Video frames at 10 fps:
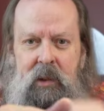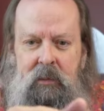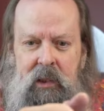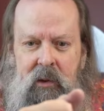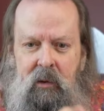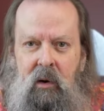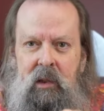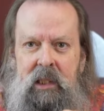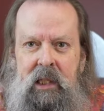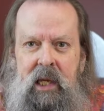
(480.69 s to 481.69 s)
but when you're
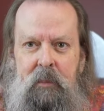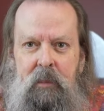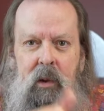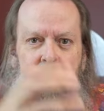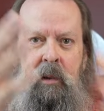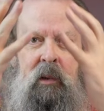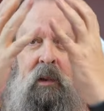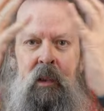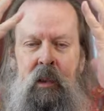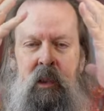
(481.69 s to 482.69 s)
holding the gimbal
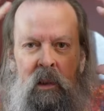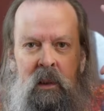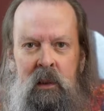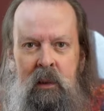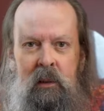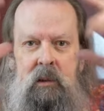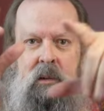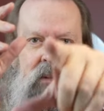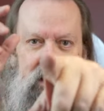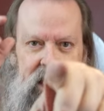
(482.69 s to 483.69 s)

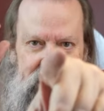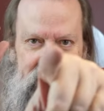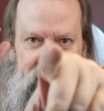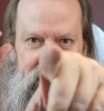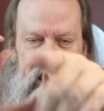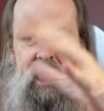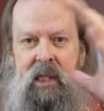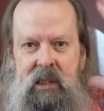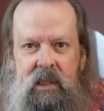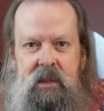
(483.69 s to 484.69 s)
with this kit
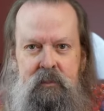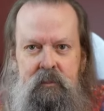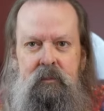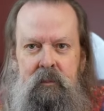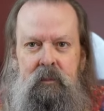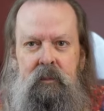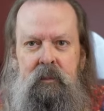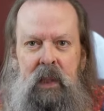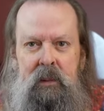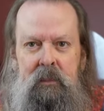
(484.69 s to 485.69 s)
lens,
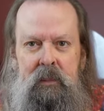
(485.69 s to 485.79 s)
my,